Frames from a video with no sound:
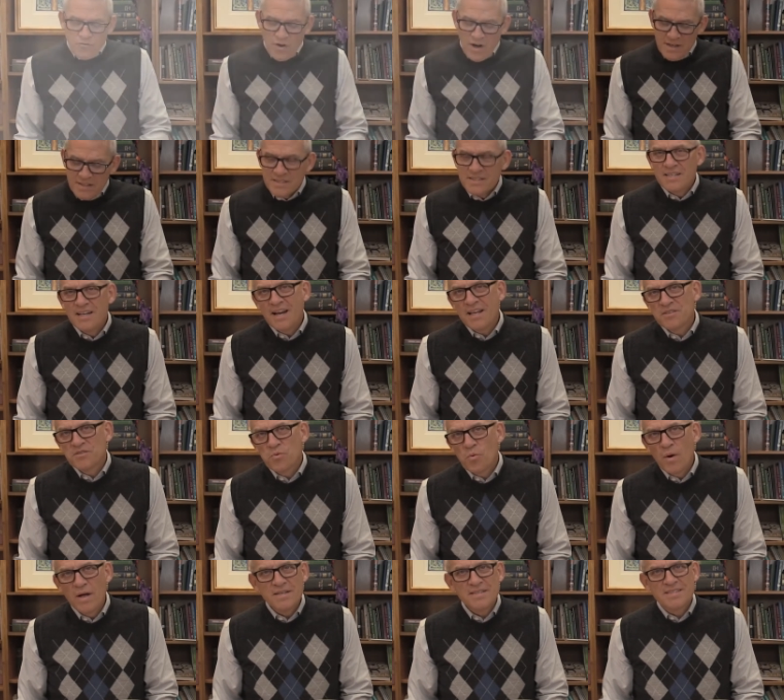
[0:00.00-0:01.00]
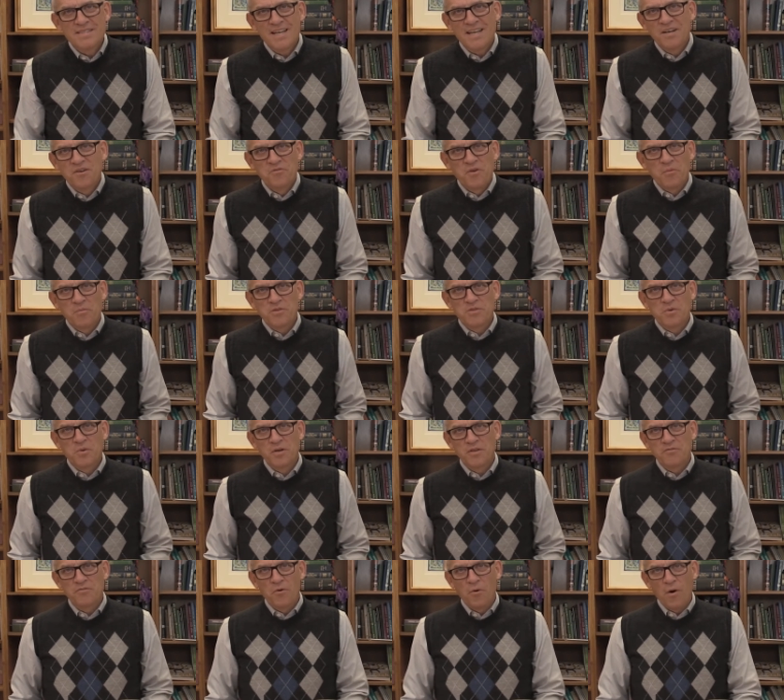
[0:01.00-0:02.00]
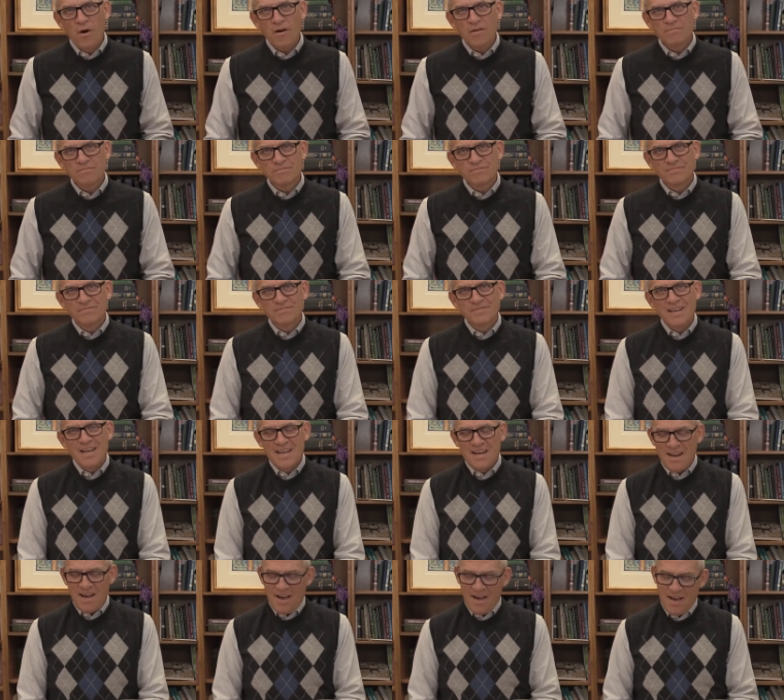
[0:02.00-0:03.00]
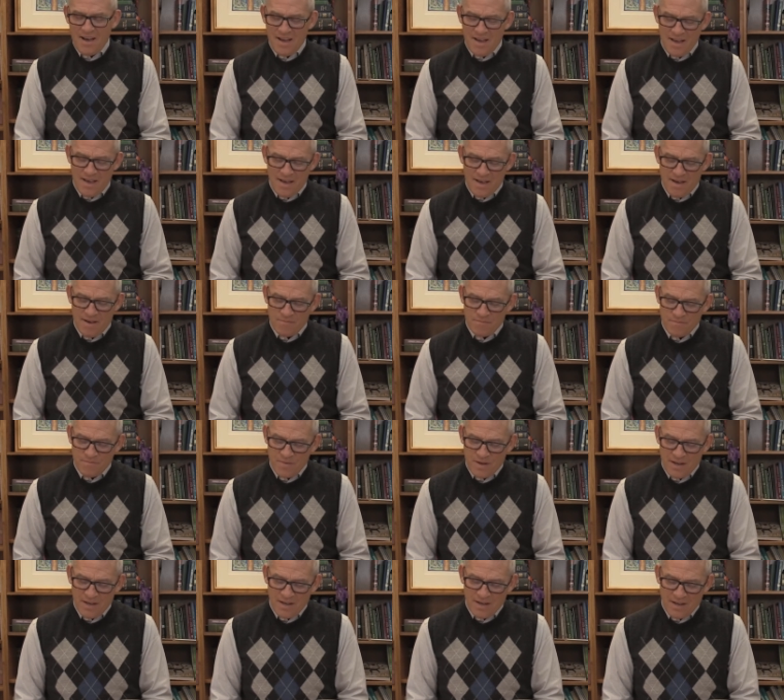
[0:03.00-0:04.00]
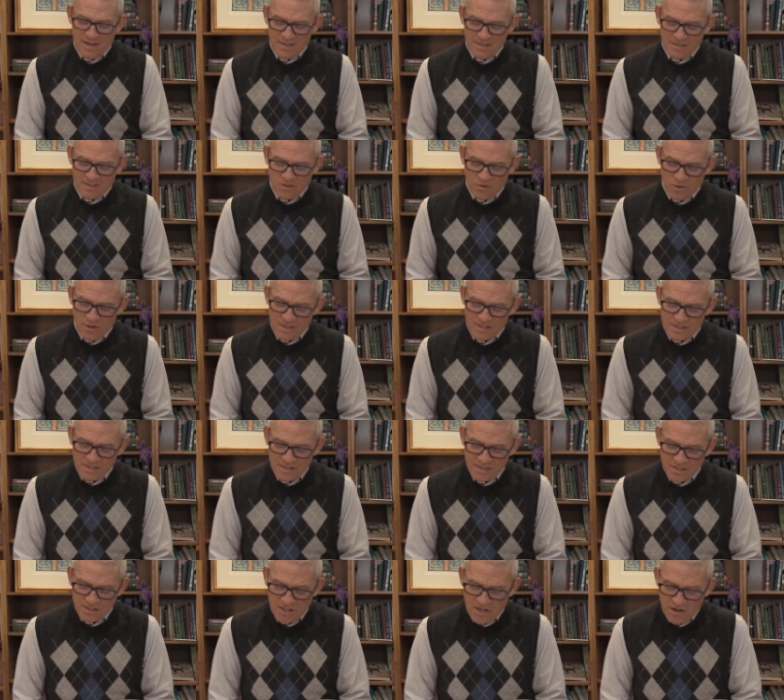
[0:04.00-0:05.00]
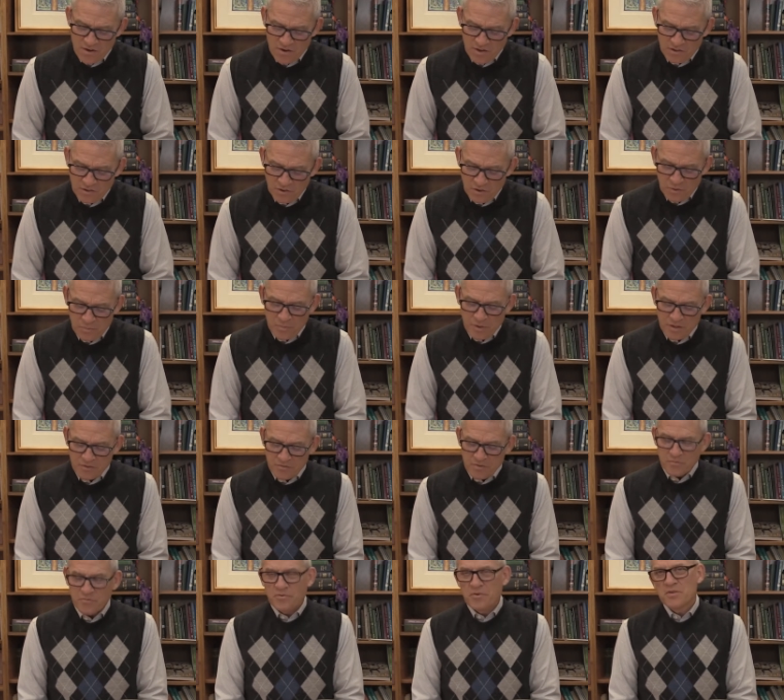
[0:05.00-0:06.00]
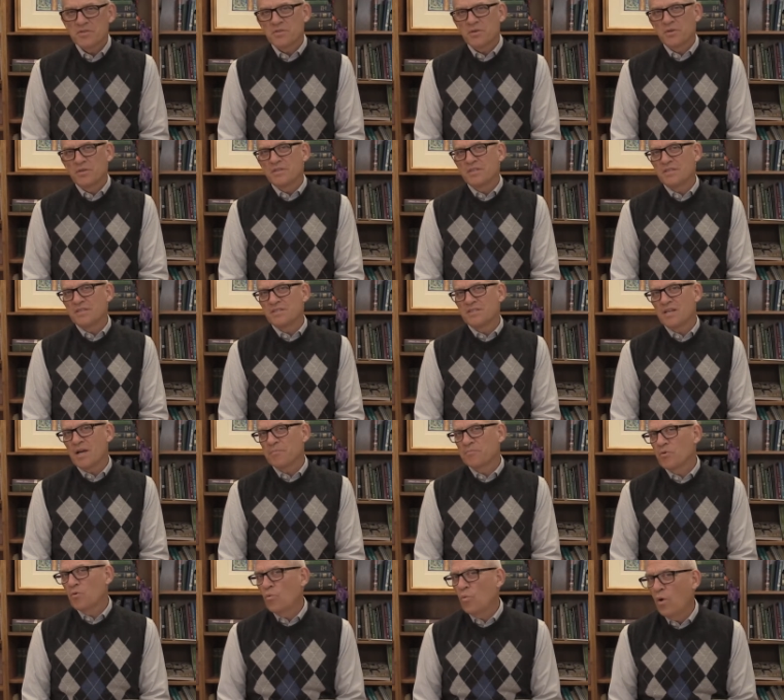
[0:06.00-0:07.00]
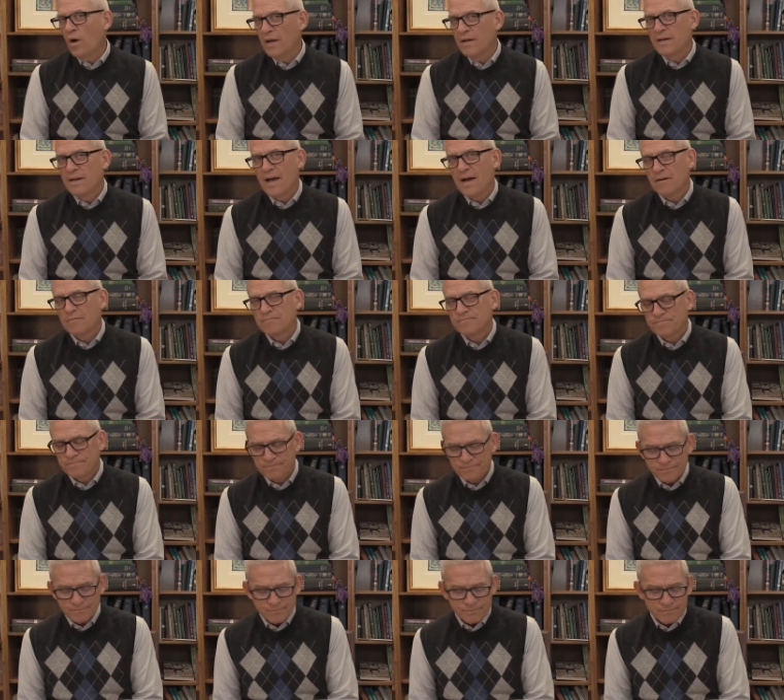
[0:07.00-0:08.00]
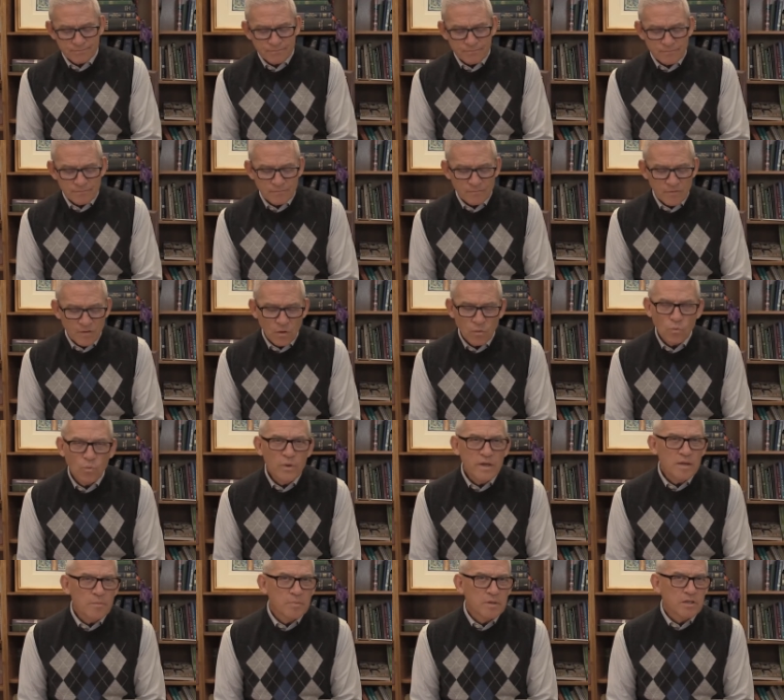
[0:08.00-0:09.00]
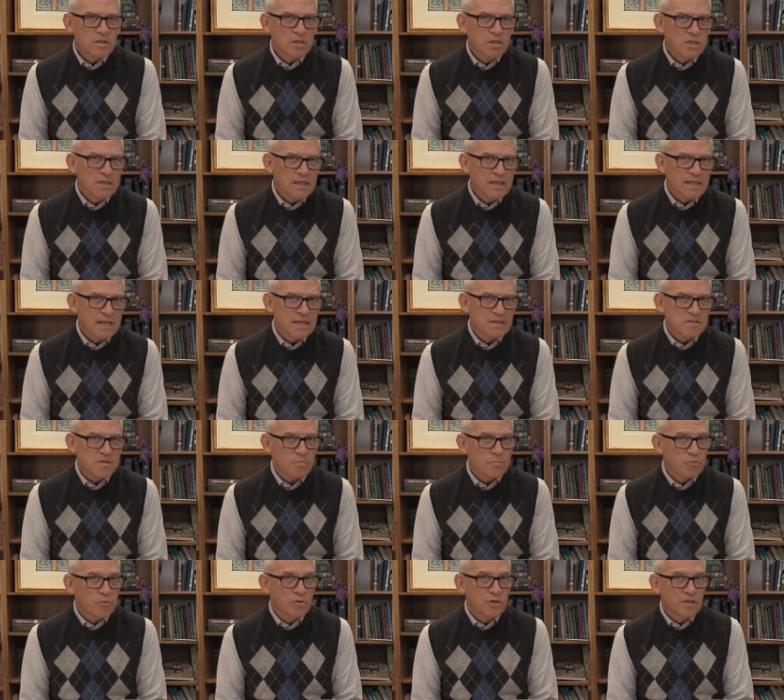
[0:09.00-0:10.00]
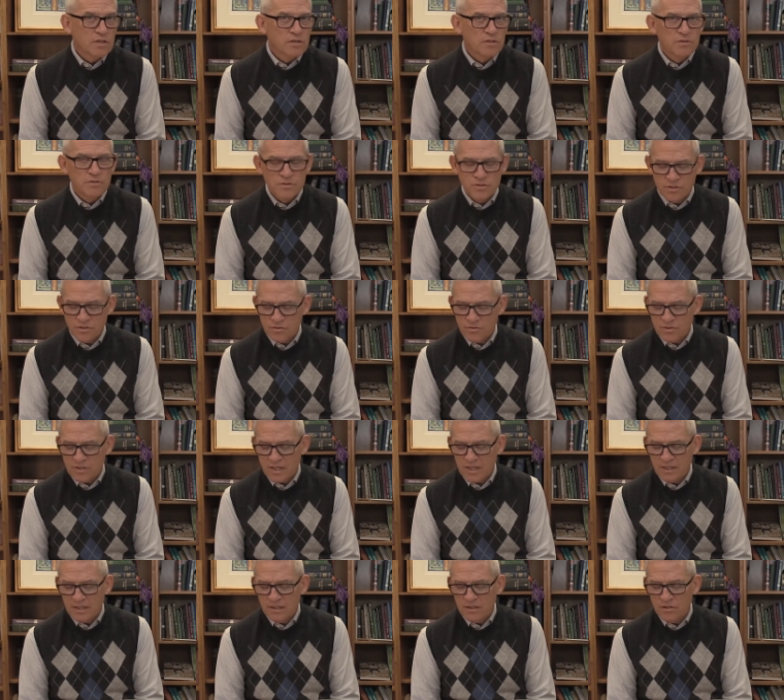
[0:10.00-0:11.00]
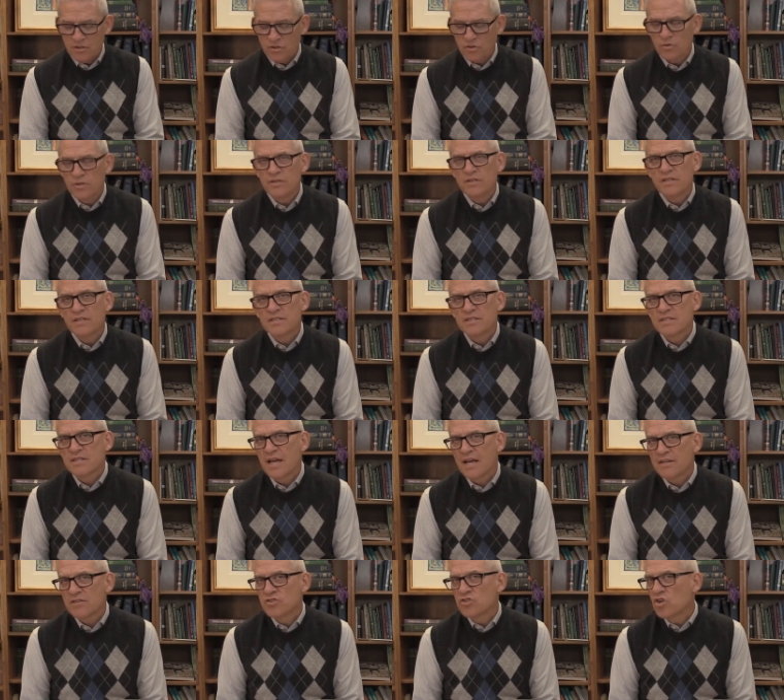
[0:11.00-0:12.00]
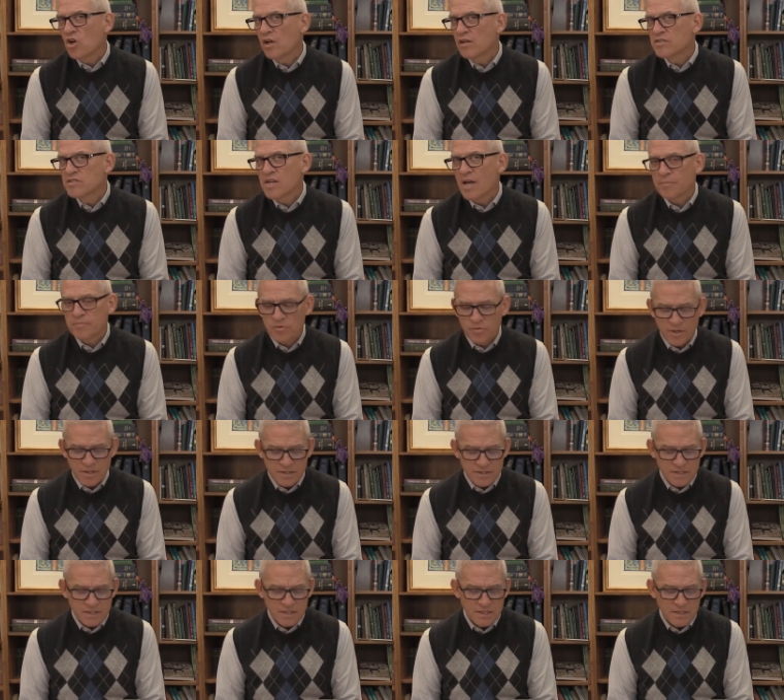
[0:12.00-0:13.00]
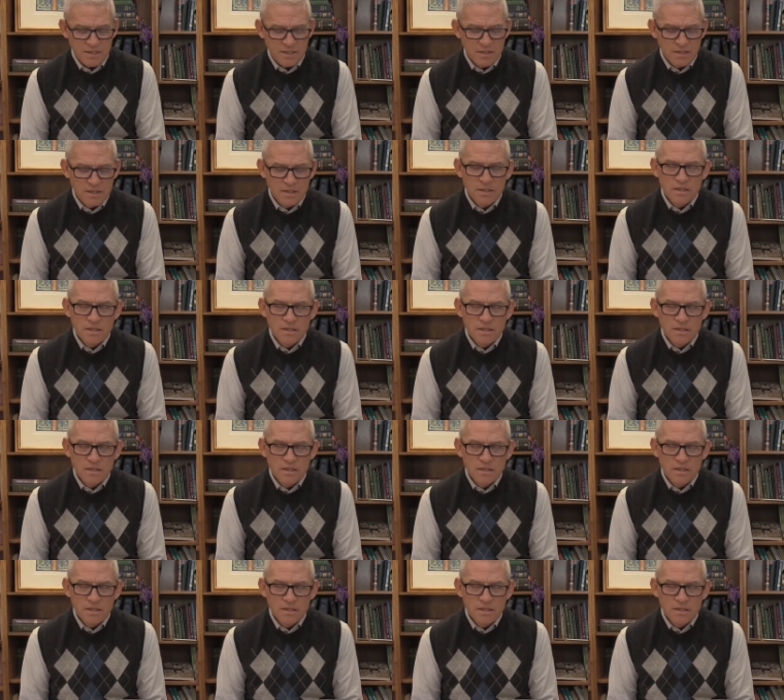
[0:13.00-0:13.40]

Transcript: Friends, today is Wednesday, November 24, and I am uh, going to share a little bit from 1 Corinthians chapter 1. Now, we have been looking as a prelude to getting into Corinthians at John chapter 18.